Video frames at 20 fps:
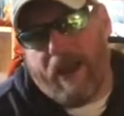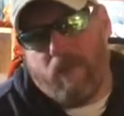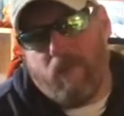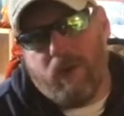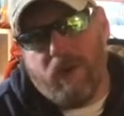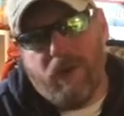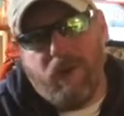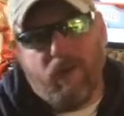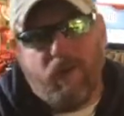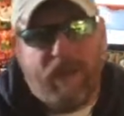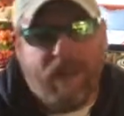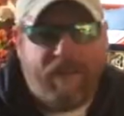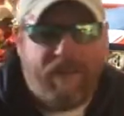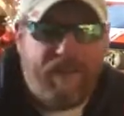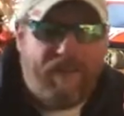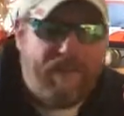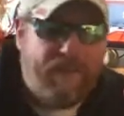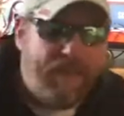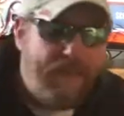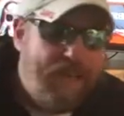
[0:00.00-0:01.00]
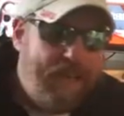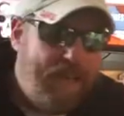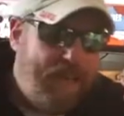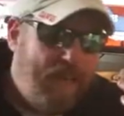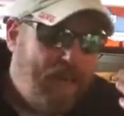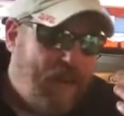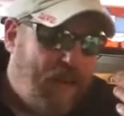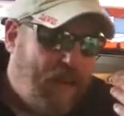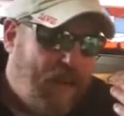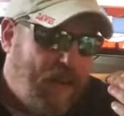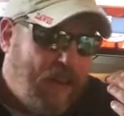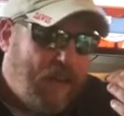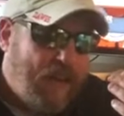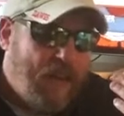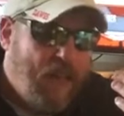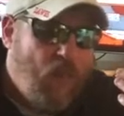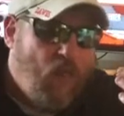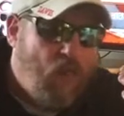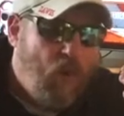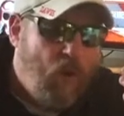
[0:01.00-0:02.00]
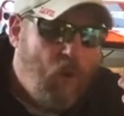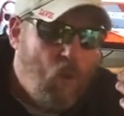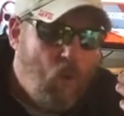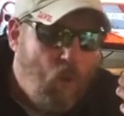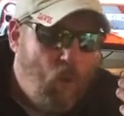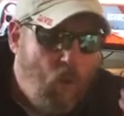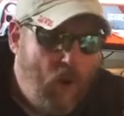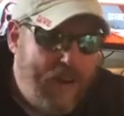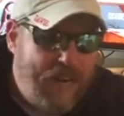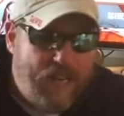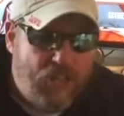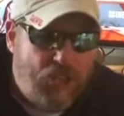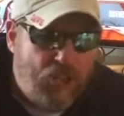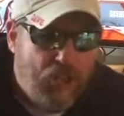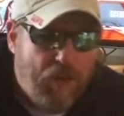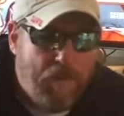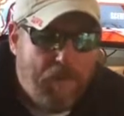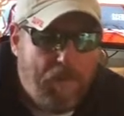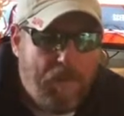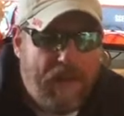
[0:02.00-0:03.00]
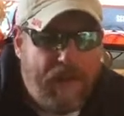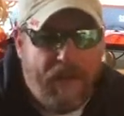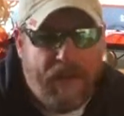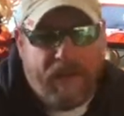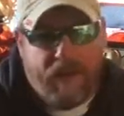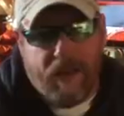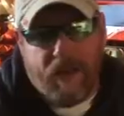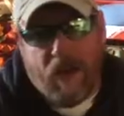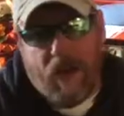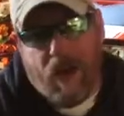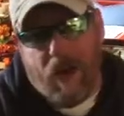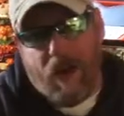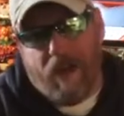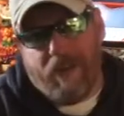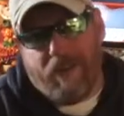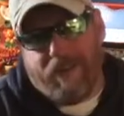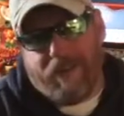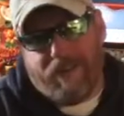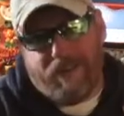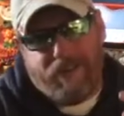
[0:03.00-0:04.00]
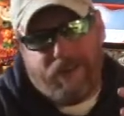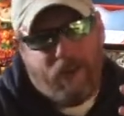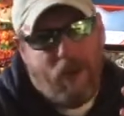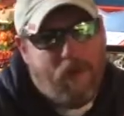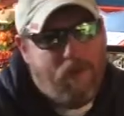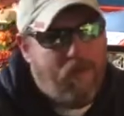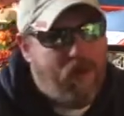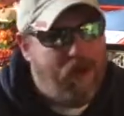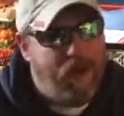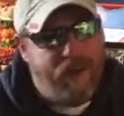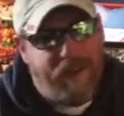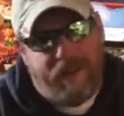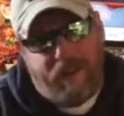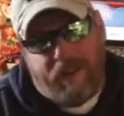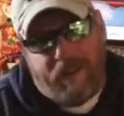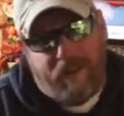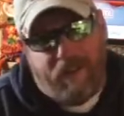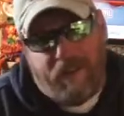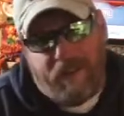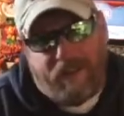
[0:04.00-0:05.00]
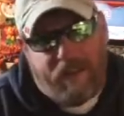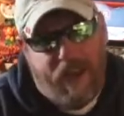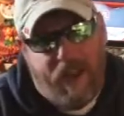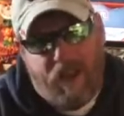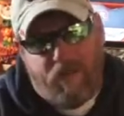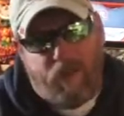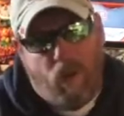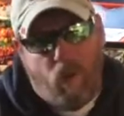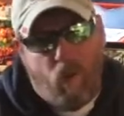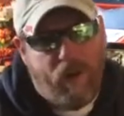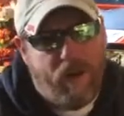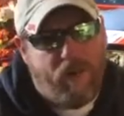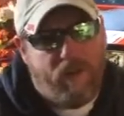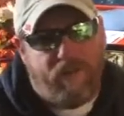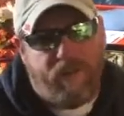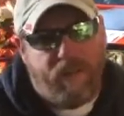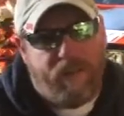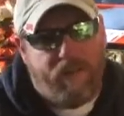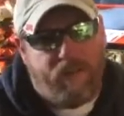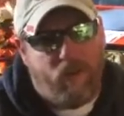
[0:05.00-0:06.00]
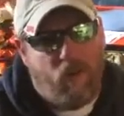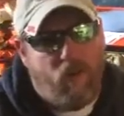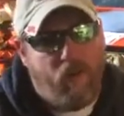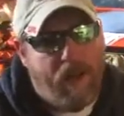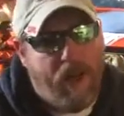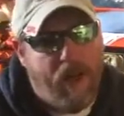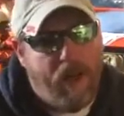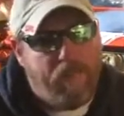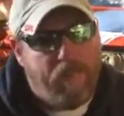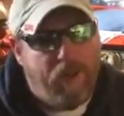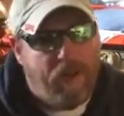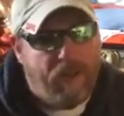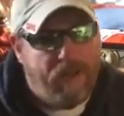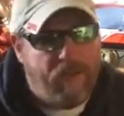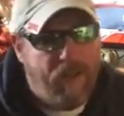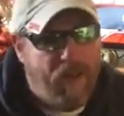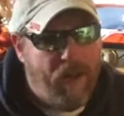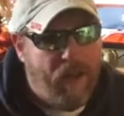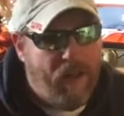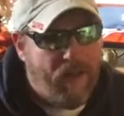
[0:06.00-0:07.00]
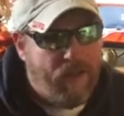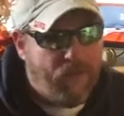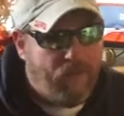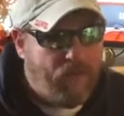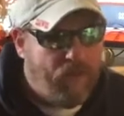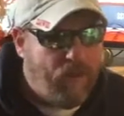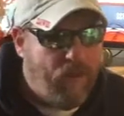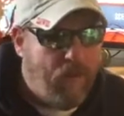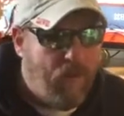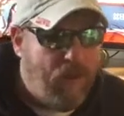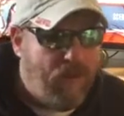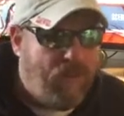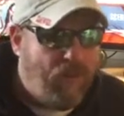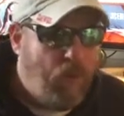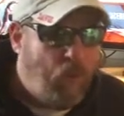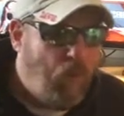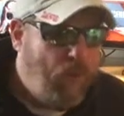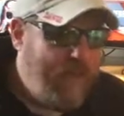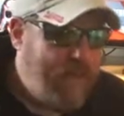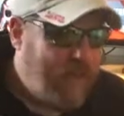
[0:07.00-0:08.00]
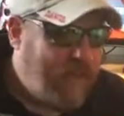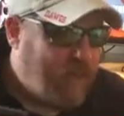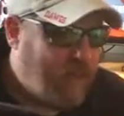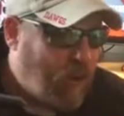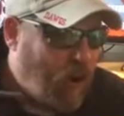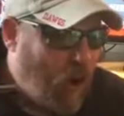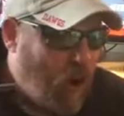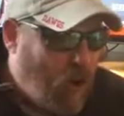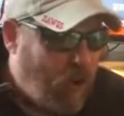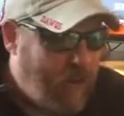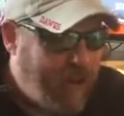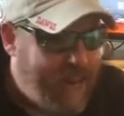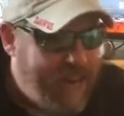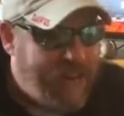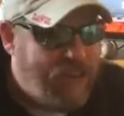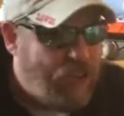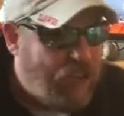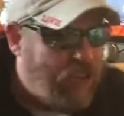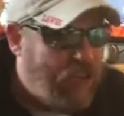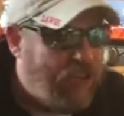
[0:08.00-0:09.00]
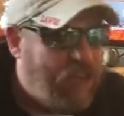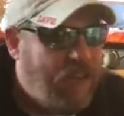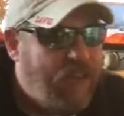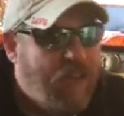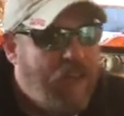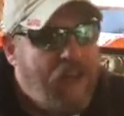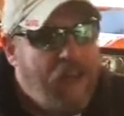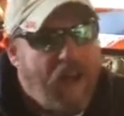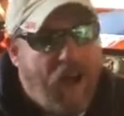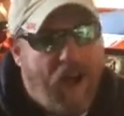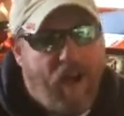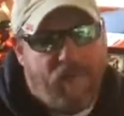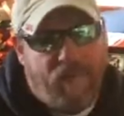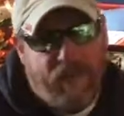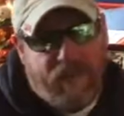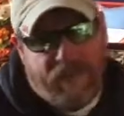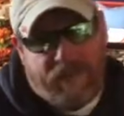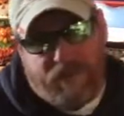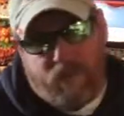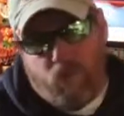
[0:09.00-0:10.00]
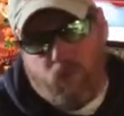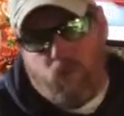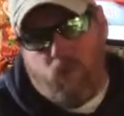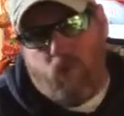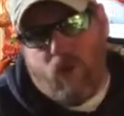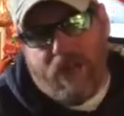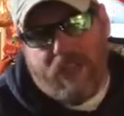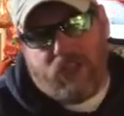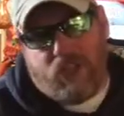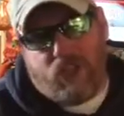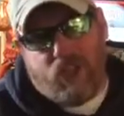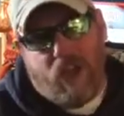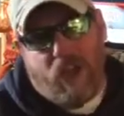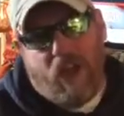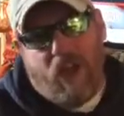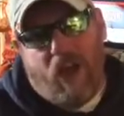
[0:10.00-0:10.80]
And when you get to see the witch being somewhat, it's kind of a weird thing that's going on, but somewhat the reincarnation of this witch